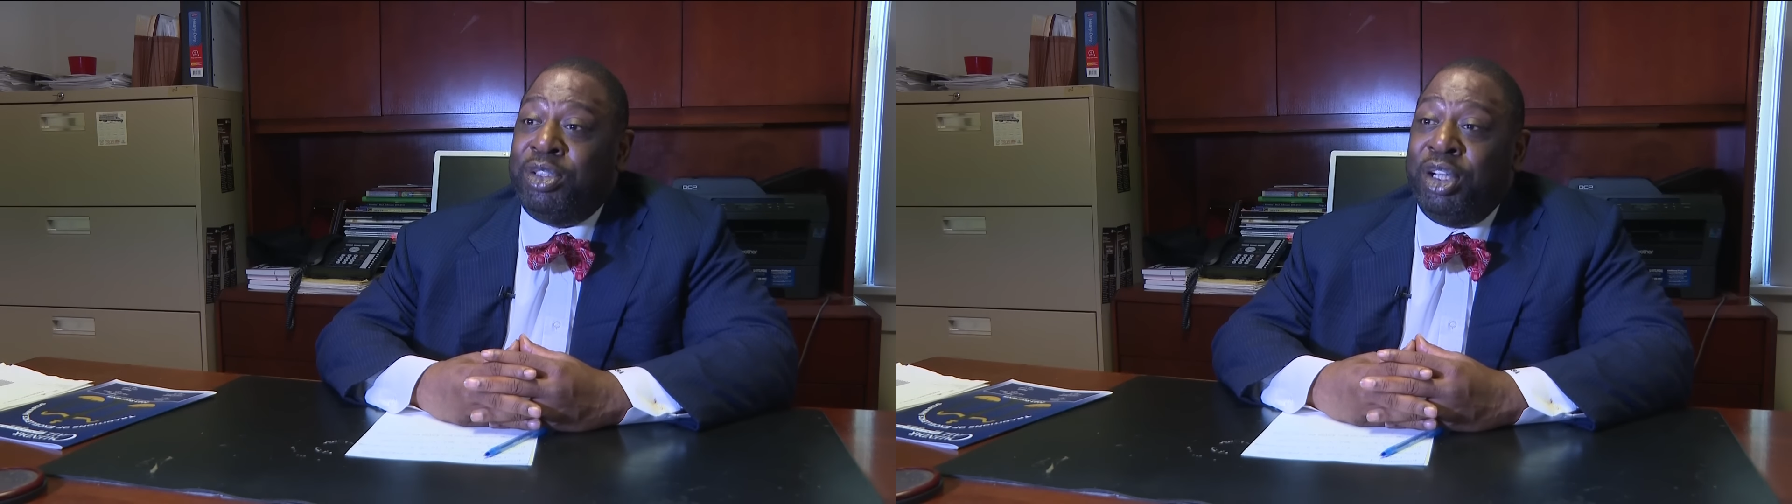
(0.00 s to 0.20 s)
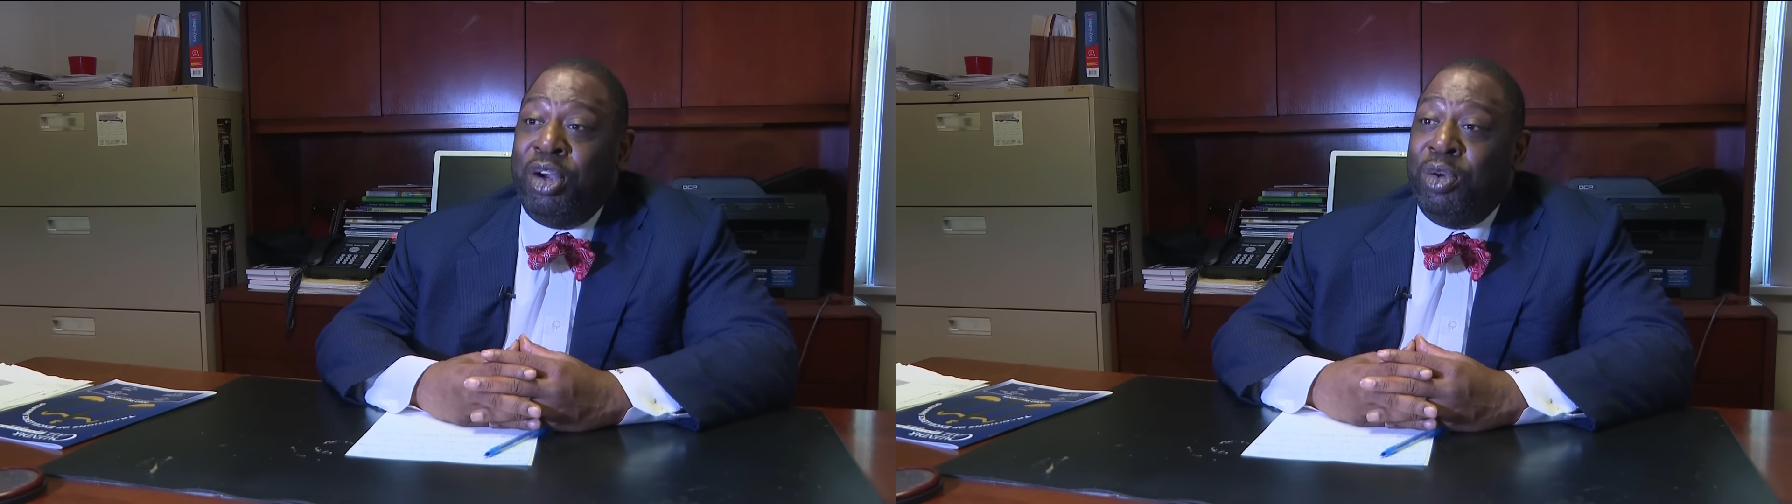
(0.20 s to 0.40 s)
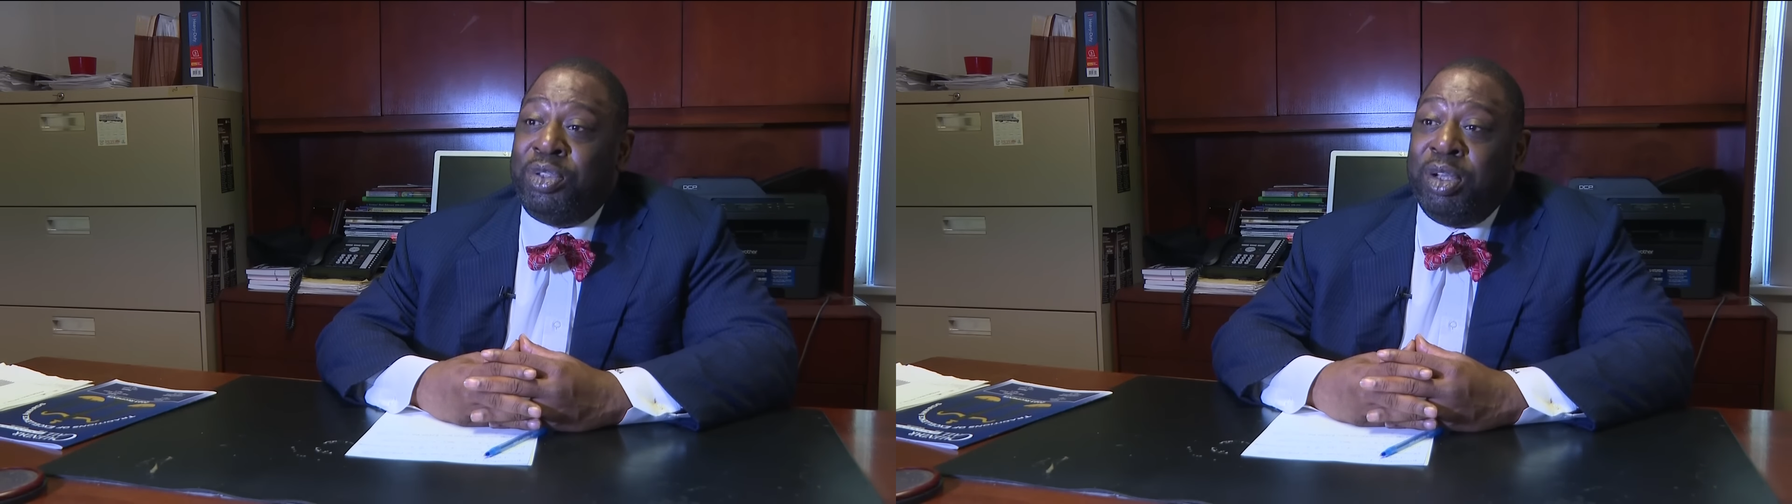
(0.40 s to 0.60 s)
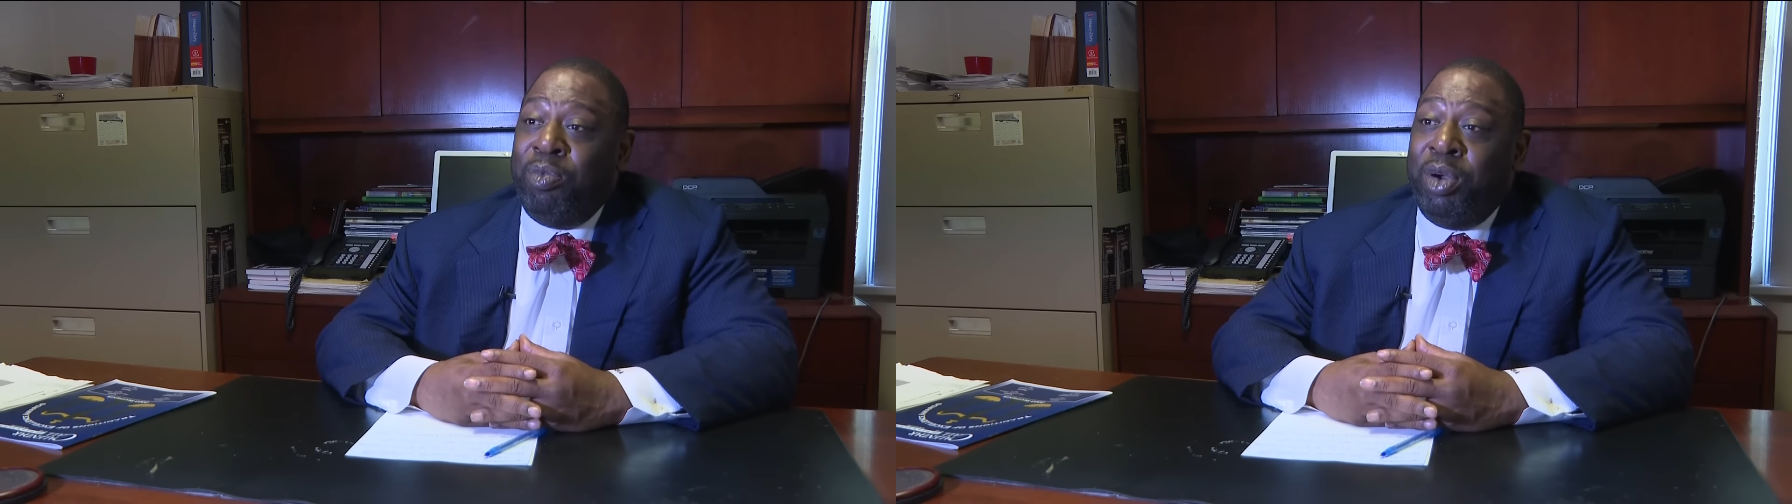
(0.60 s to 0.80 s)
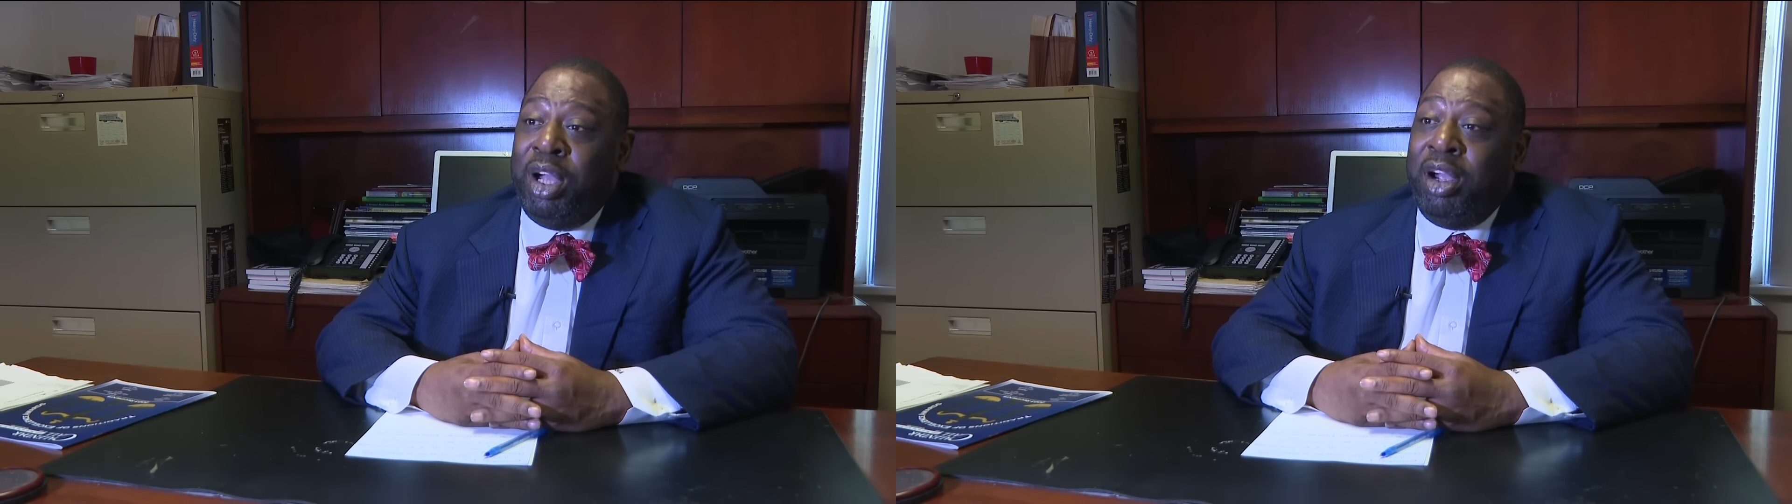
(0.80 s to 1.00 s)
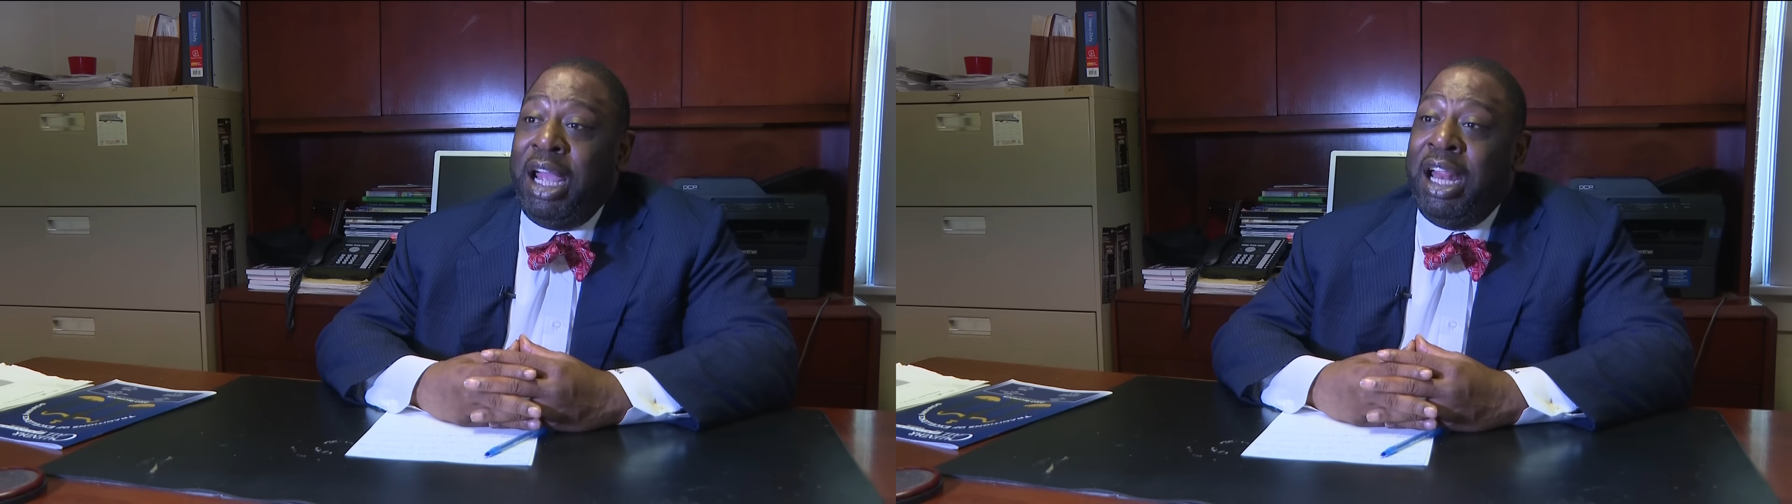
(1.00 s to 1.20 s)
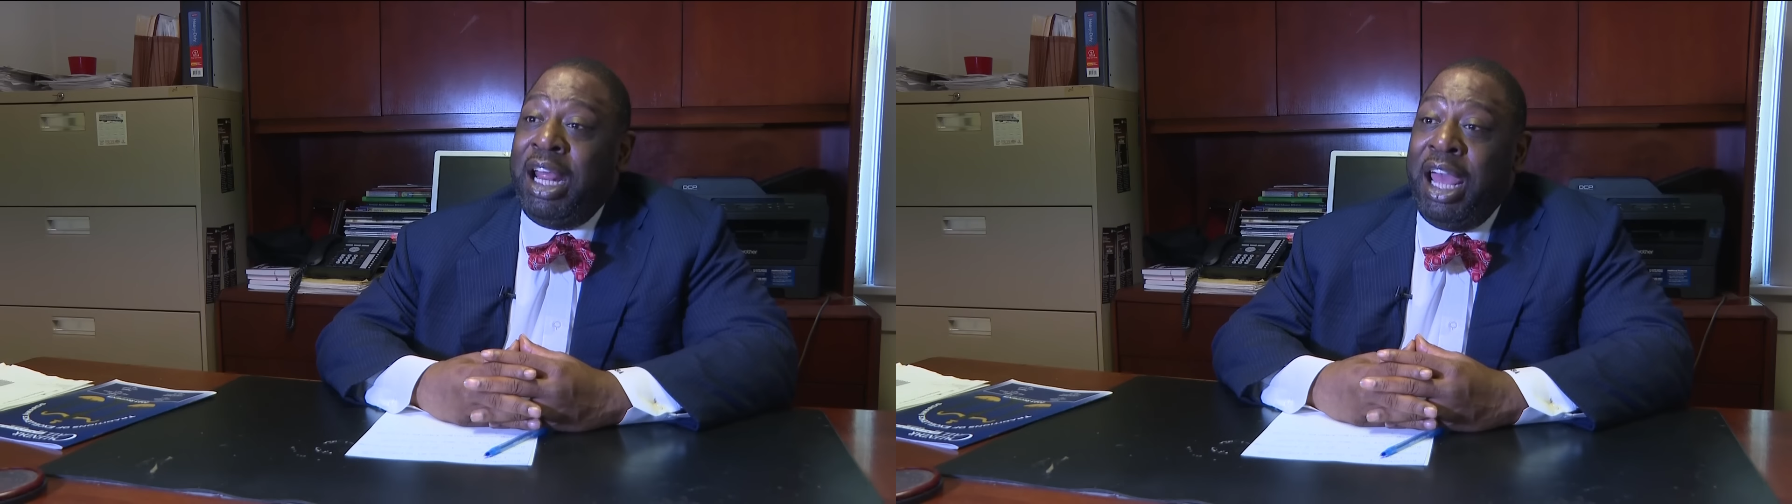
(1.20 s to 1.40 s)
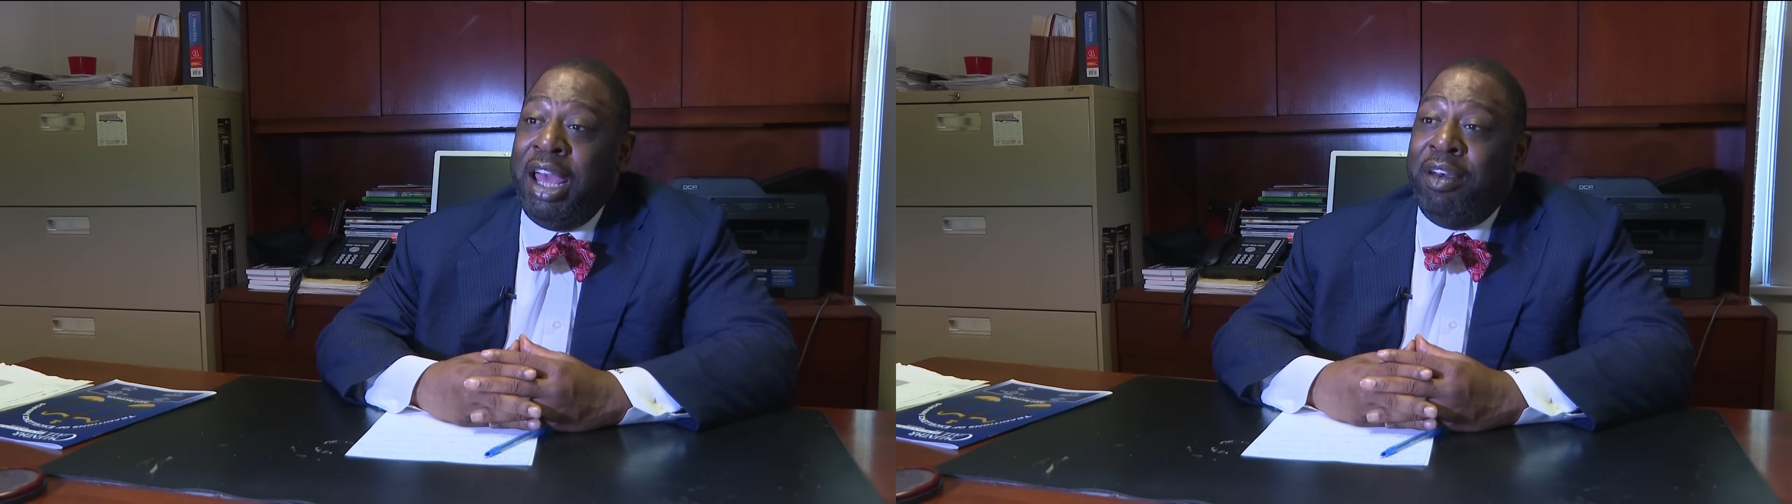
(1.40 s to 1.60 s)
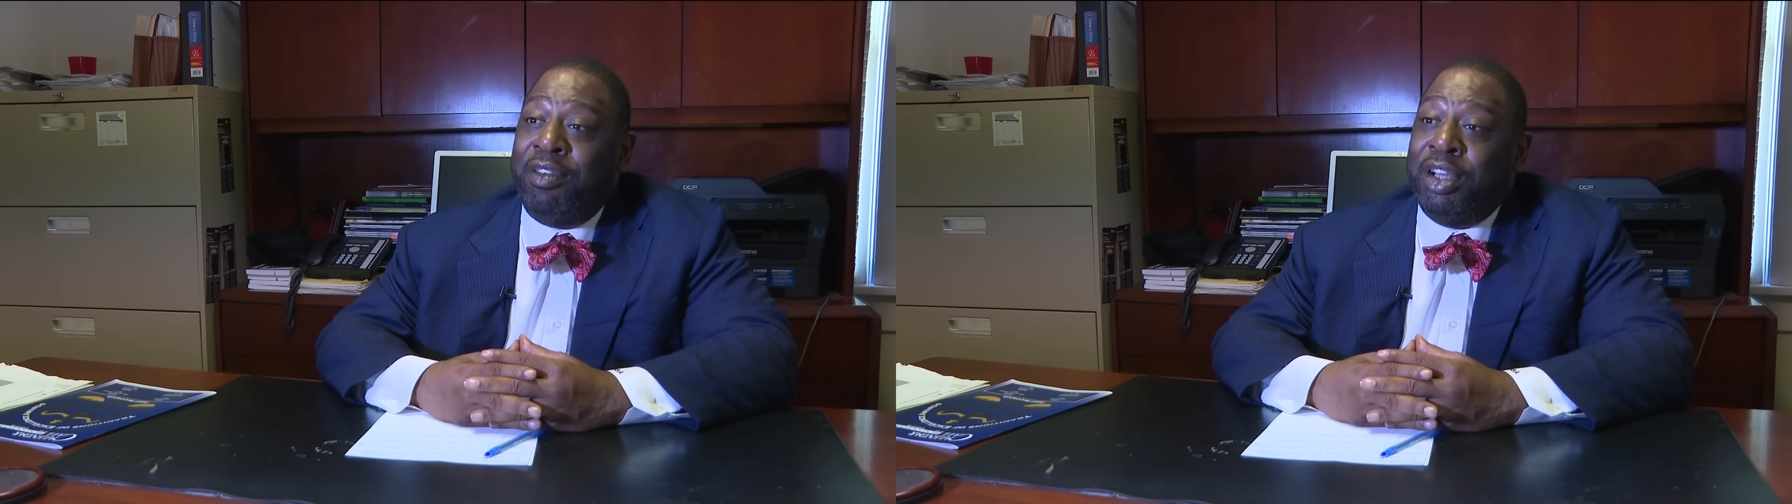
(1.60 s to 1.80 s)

to go somewhere and have